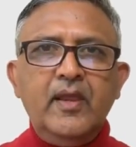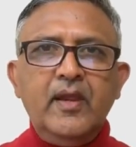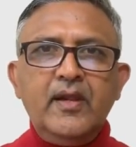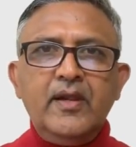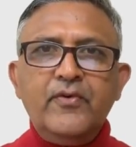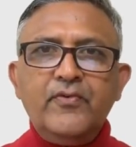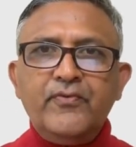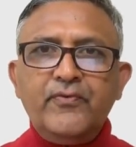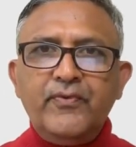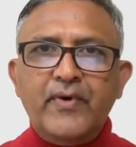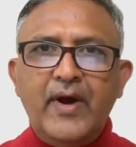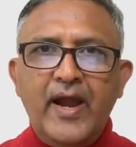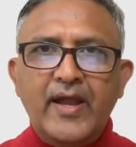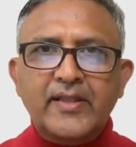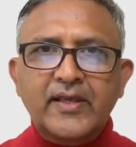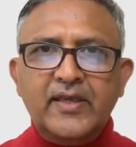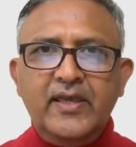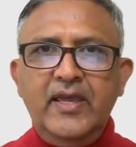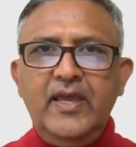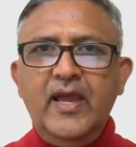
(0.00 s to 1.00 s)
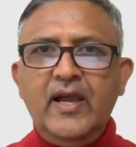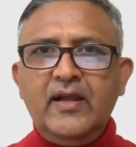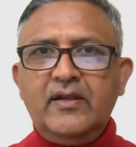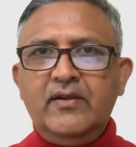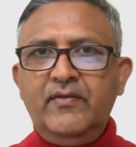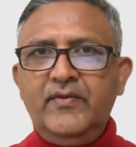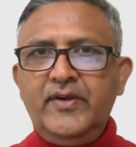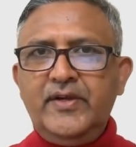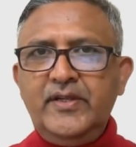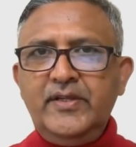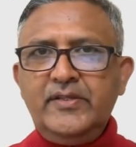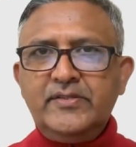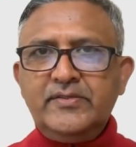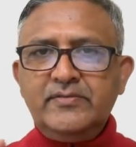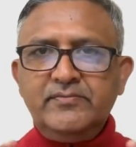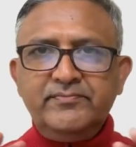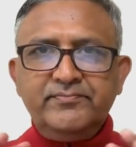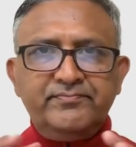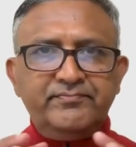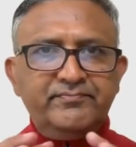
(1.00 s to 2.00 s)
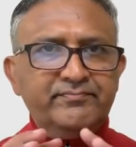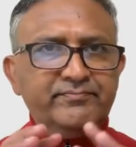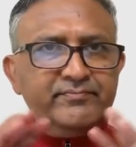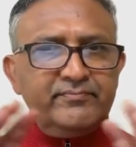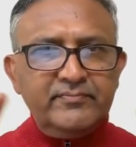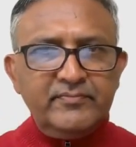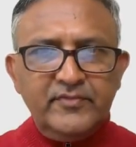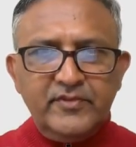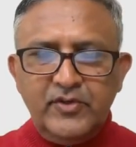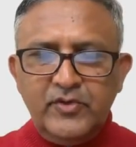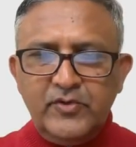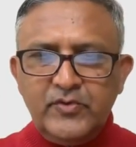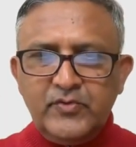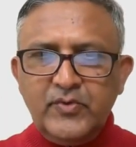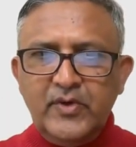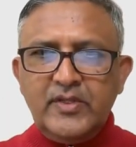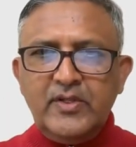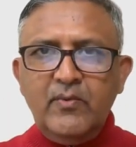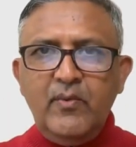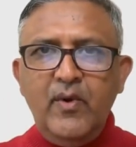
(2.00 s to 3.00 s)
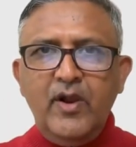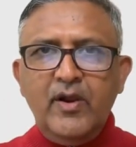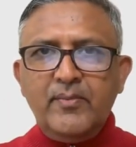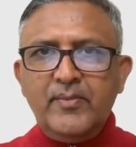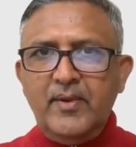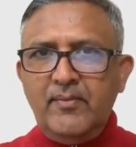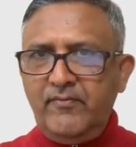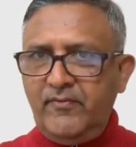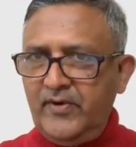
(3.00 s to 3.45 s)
Define the key activities, usually the one on that,